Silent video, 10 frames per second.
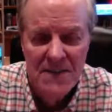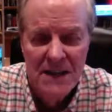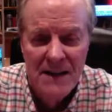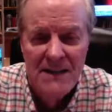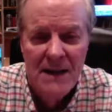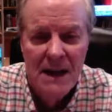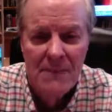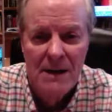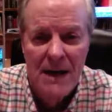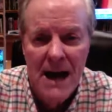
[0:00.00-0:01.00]
that had come
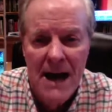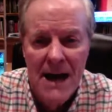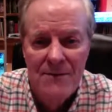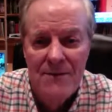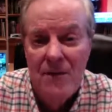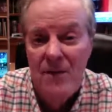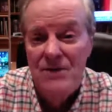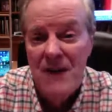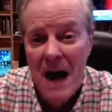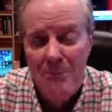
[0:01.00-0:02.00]
alive, the
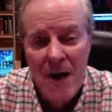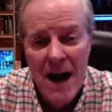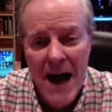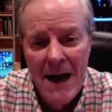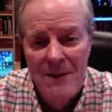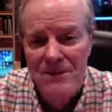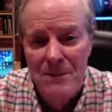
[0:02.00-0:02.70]
first opera house,